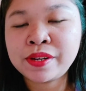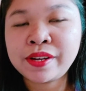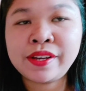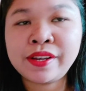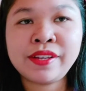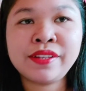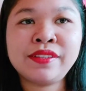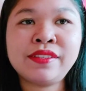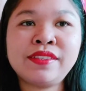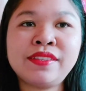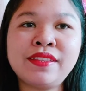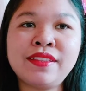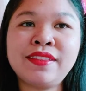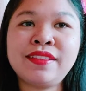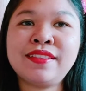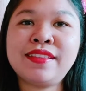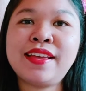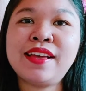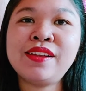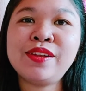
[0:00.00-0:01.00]
But
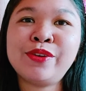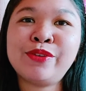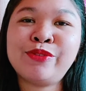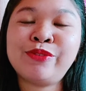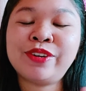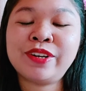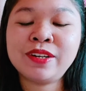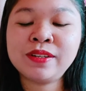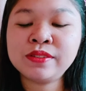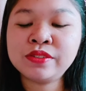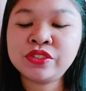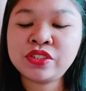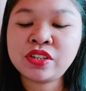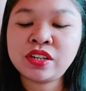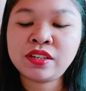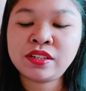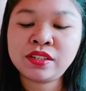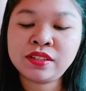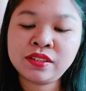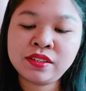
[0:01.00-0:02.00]
hello, Earl
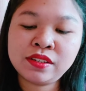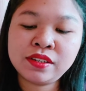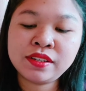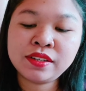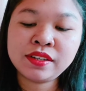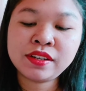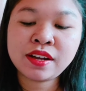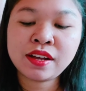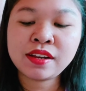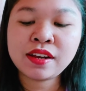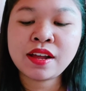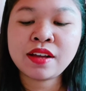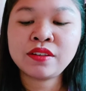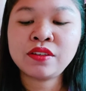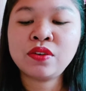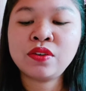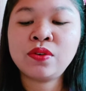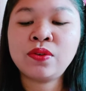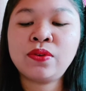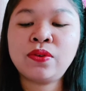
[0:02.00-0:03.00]
John
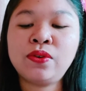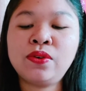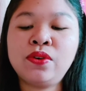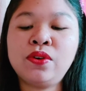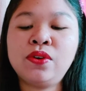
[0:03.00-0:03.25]
Calago